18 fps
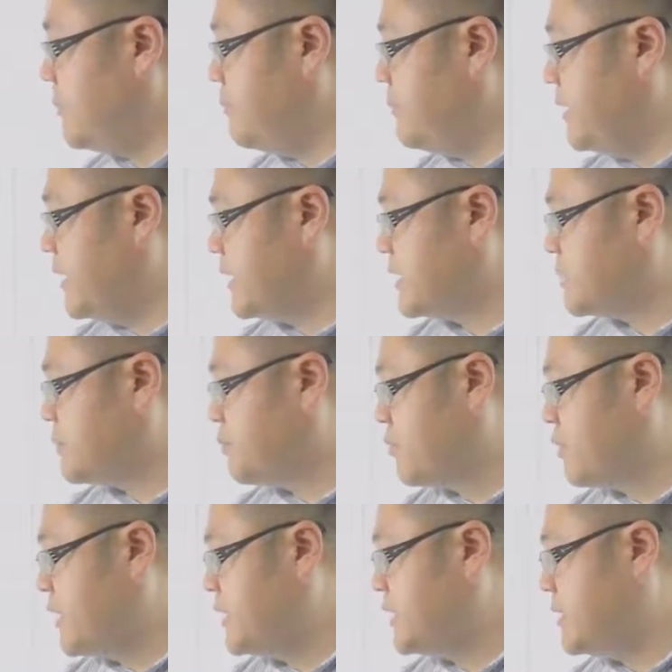can be
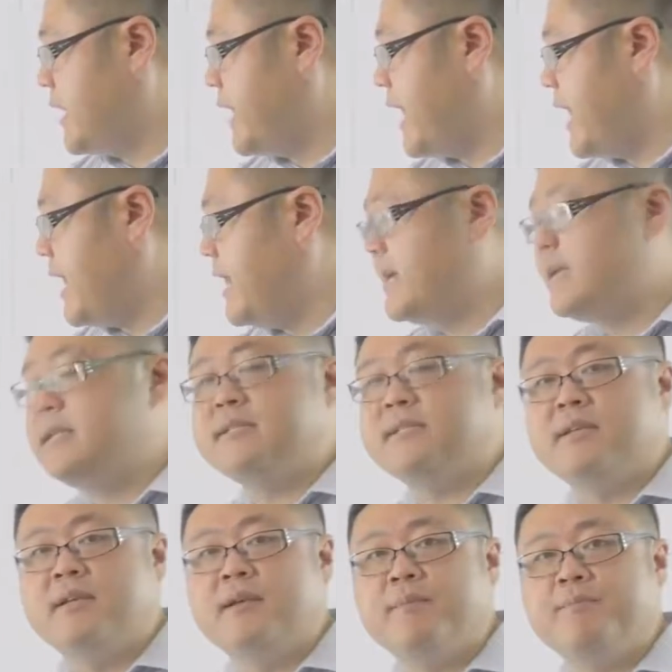expressed
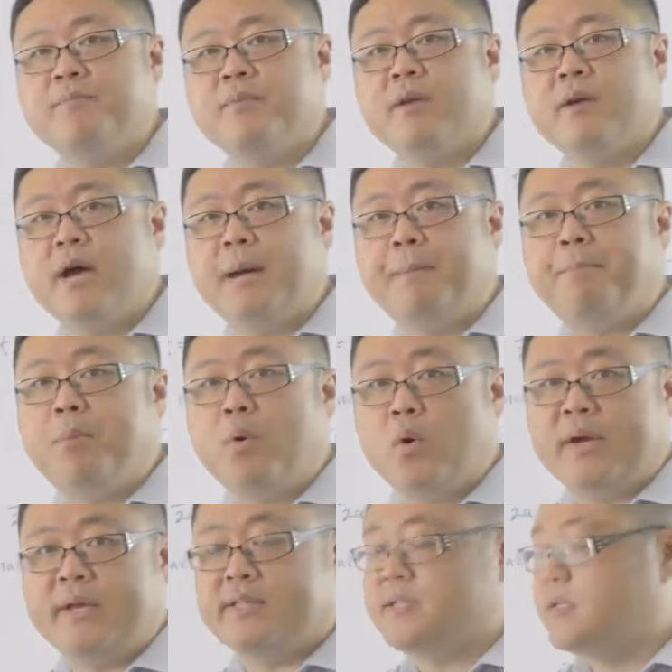as a
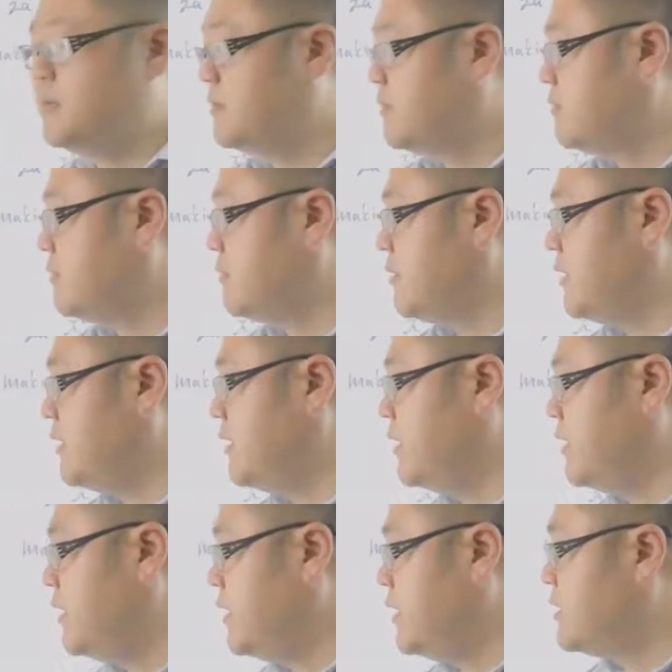point,
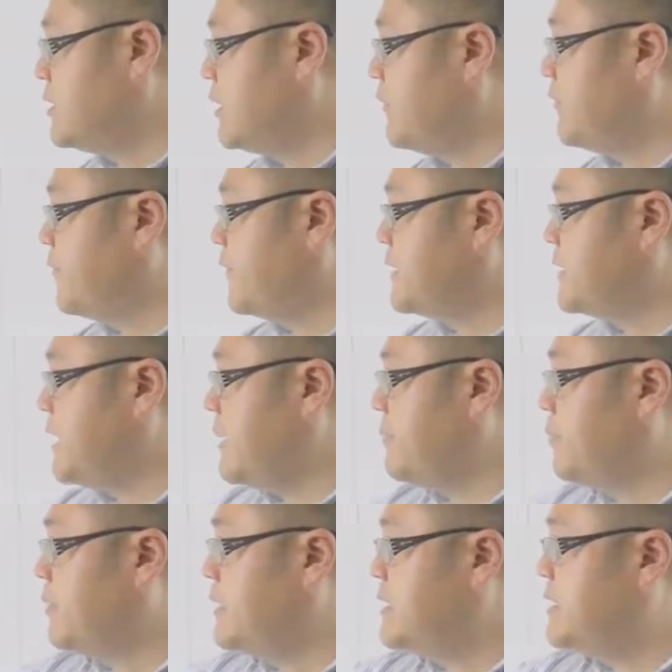right? So for
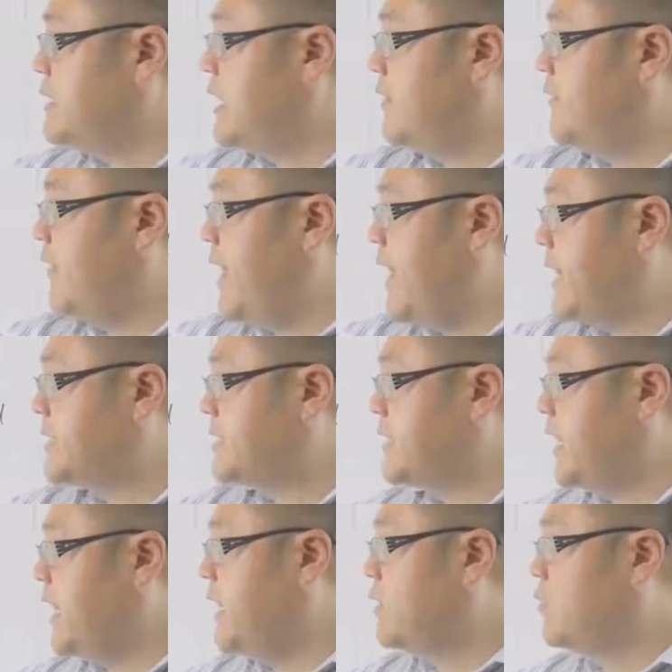example, instead of
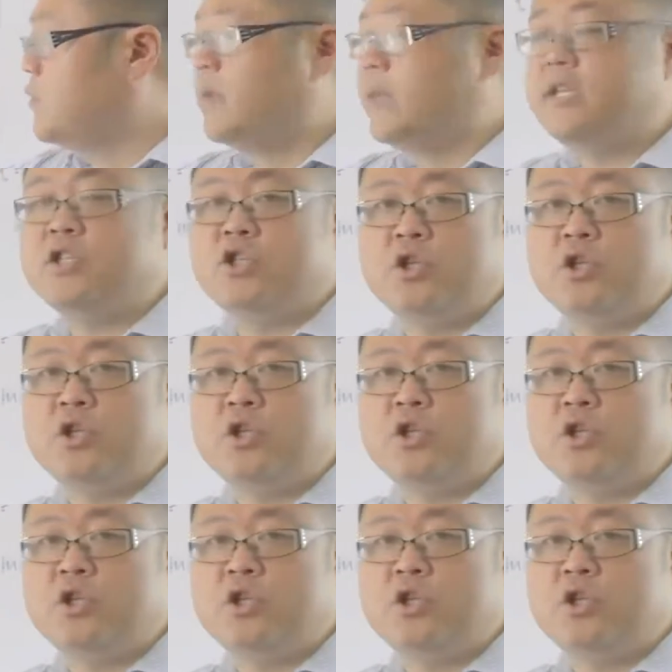x equaling